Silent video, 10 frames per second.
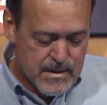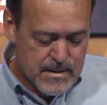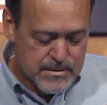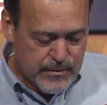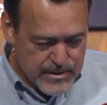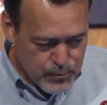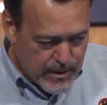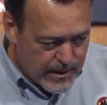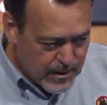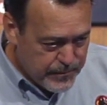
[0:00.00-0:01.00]
So that's
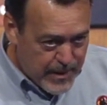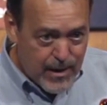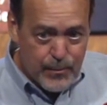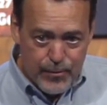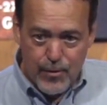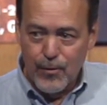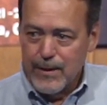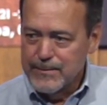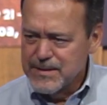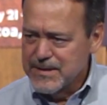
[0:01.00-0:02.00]
why our
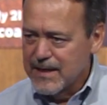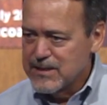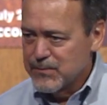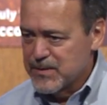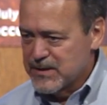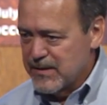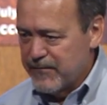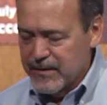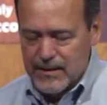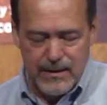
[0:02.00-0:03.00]
program, designed
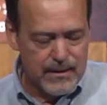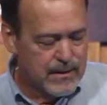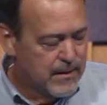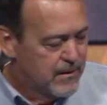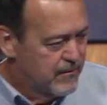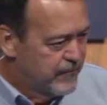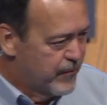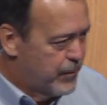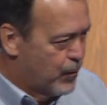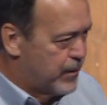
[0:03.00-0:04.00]
specifically
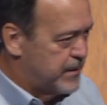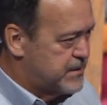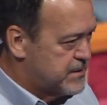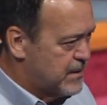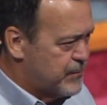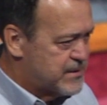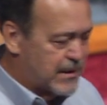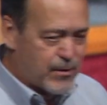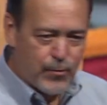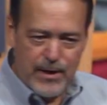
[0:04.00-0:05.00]
for boys. We say
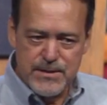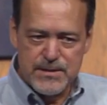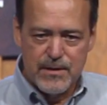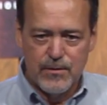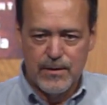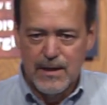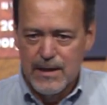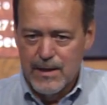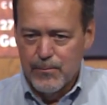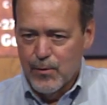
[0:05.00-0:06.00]
Christ-centered
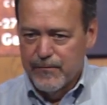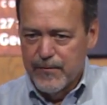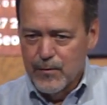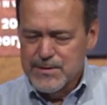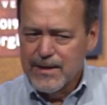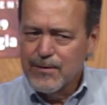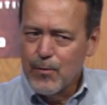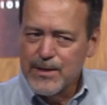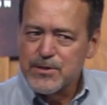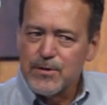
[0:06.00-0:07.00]
and boy-focused. I get the
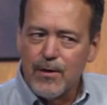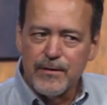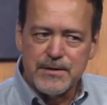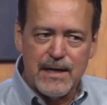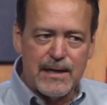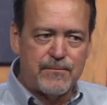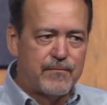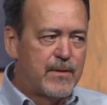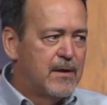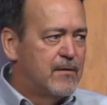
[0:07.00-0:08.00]
question all the time
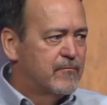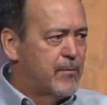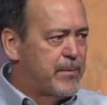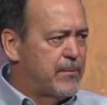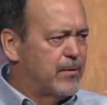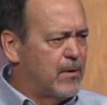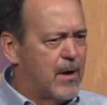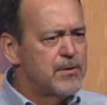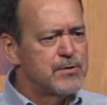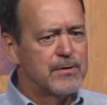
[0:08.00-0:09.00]
from people,
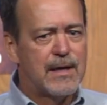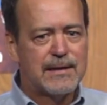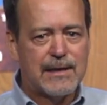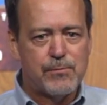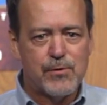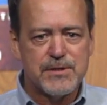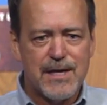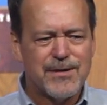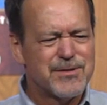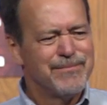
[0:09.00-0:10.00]
aren't you a lot like Boy
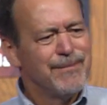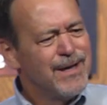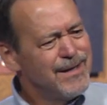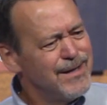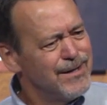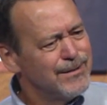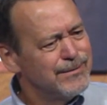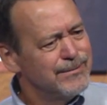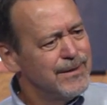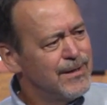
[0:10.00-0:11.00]
Scouts? We
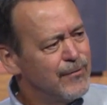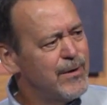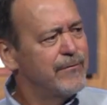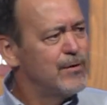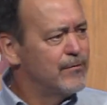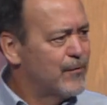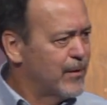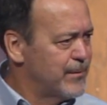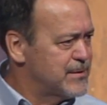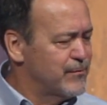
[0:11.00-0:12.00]
have
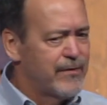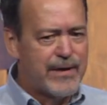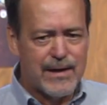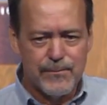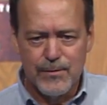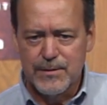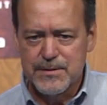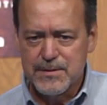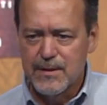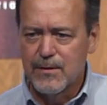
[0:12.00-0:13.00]
uniforms and we have
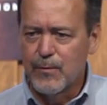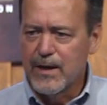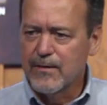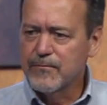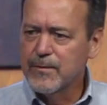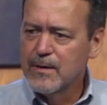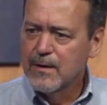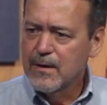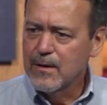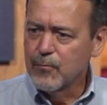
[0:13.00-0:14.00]
handbooks and we have
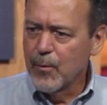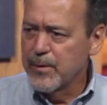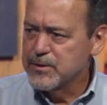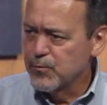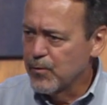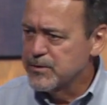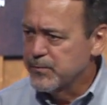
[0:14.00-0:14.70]
a robust awards